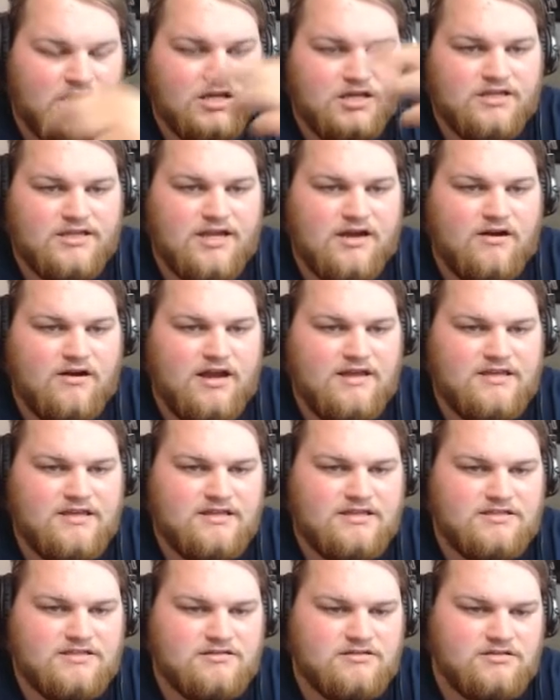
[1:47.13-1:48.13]
Now, I think
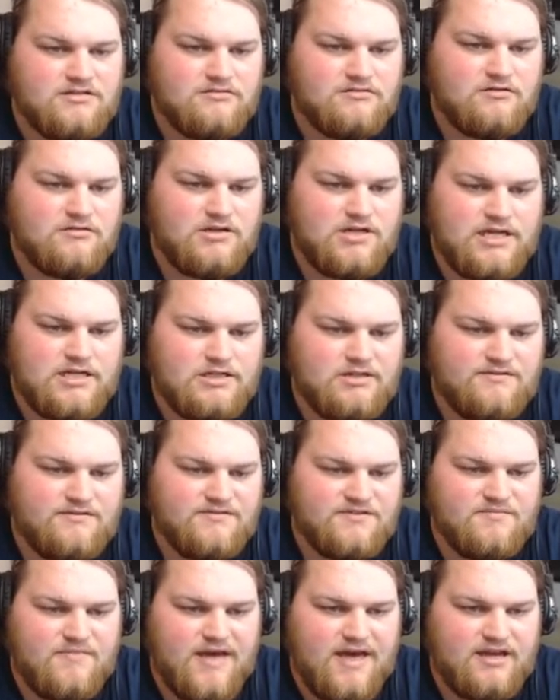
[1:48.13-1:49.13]
this also kind of
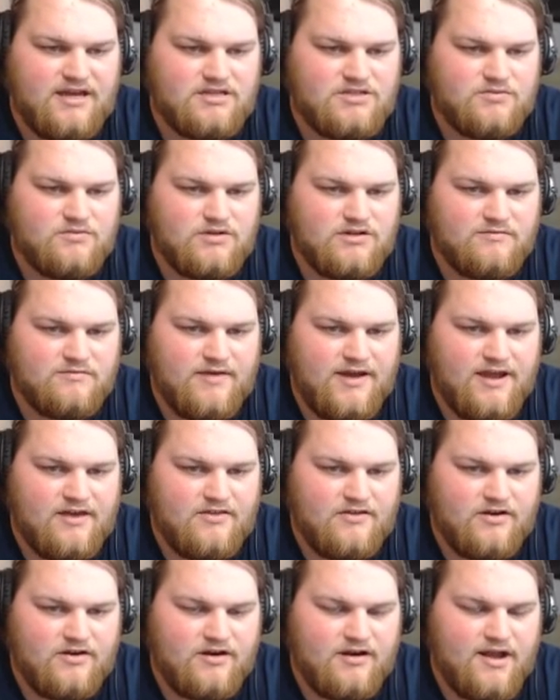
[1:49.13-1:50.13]
goes back to one of my
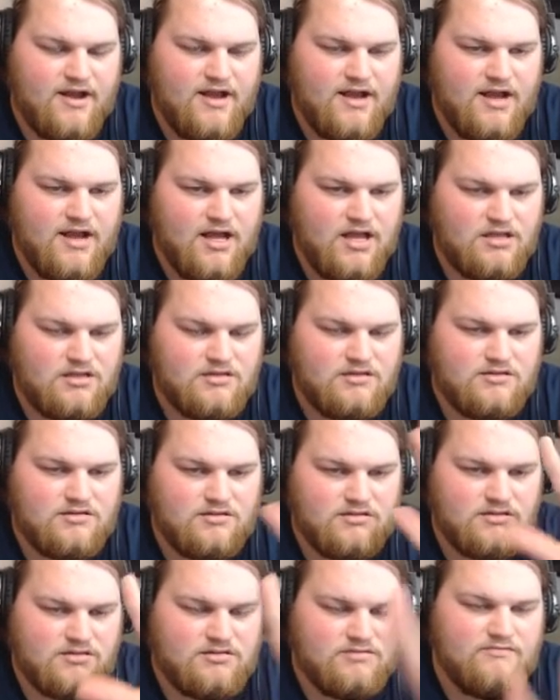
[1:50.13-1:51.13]
other
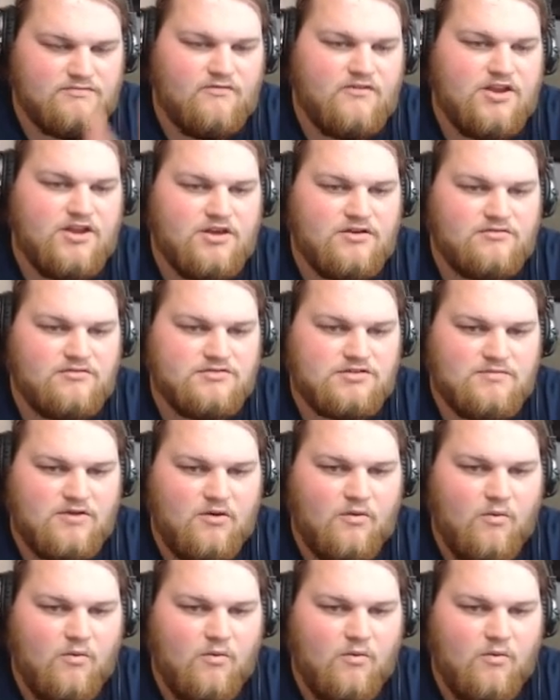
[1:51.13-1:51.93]
videos about